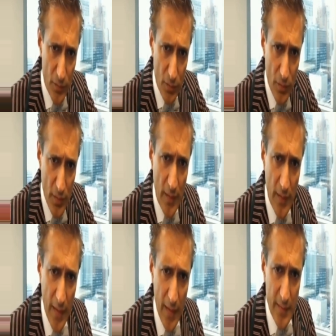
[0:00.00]
good
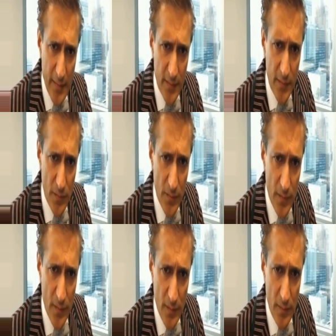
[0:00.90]
ethics into the
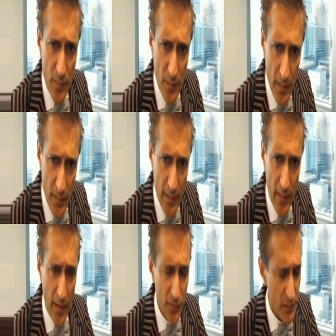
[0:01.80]
system so that they
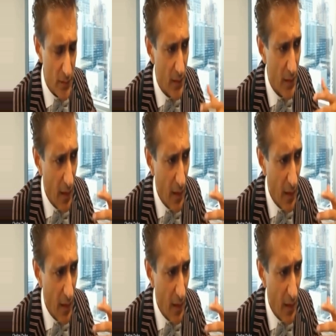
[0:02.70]
can actually